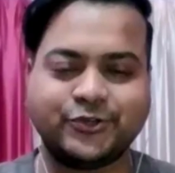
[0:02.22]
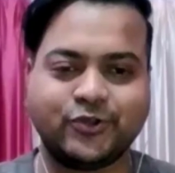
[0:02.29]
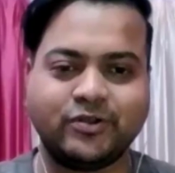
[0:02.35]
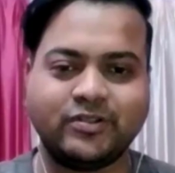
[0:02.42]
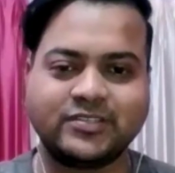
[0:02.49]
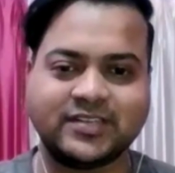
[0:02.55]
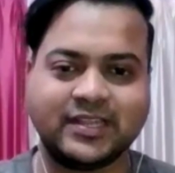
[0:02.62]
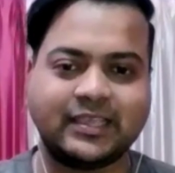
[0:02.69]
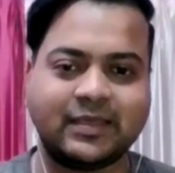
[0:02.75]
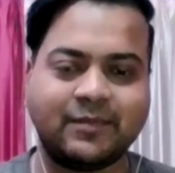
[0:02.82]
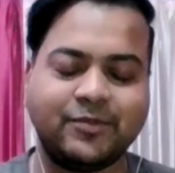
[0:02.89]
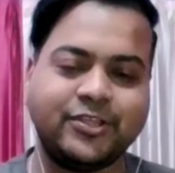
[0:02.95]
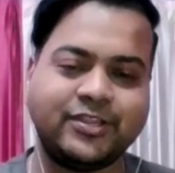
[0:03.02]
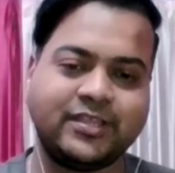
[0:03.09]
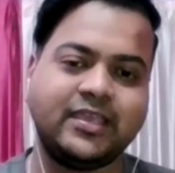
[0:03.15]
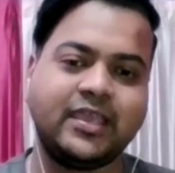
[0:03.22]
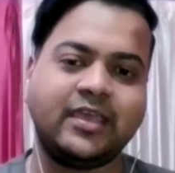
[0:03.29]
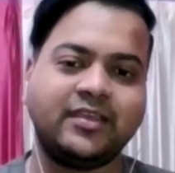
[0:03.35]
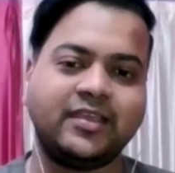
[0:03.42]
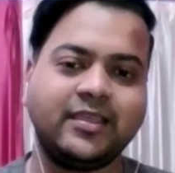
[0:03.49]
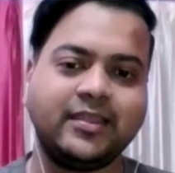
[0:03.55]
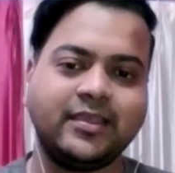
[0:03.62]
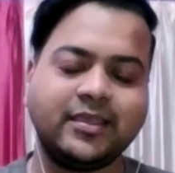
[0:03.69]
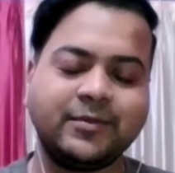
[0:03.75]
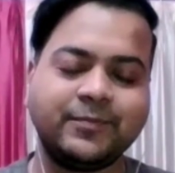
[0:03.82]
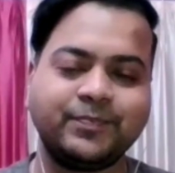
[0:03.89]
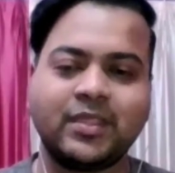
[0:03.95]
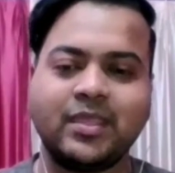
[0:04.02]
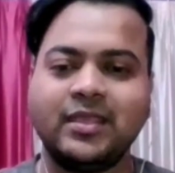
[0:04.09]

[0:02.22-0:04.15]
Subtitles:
to TutorialsLink community and India.